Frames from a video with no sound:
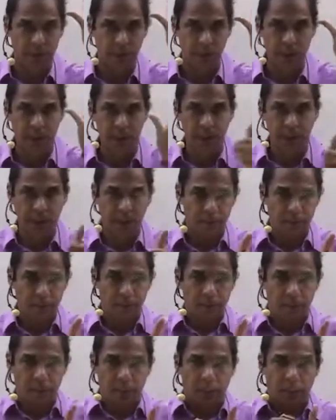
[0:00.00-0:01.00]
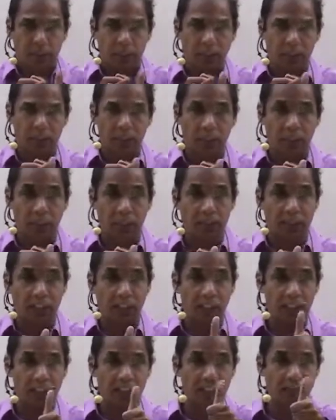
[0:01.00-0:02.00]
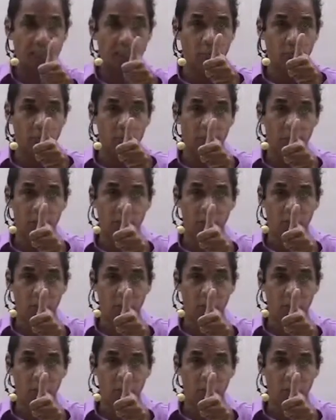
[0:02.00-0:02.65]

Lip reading: Right? Present perfect tense is used in